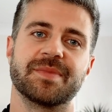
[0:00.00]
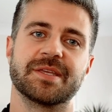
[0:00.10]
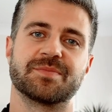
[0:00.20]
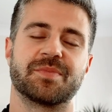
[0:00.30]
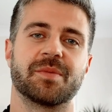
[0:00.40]

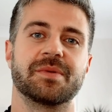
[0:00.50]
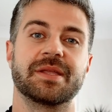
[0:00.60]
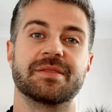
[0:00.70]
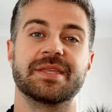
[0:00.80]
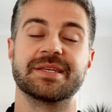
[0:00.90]
It's
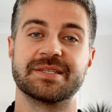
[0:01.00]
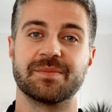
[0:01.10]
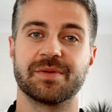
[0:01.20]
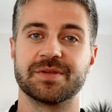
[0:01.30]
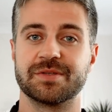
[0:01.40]
probably the
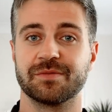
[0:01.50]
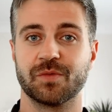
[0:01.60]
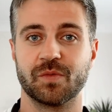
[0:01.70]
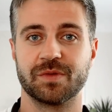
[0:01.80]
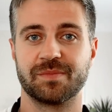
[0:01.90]
simplest of
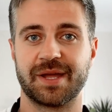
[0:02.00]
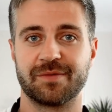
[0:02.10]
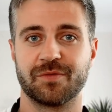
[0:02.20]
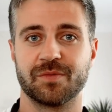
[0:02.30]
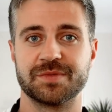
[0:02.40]
all the
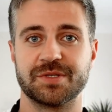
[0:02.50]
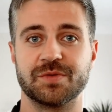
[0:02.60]
platforms,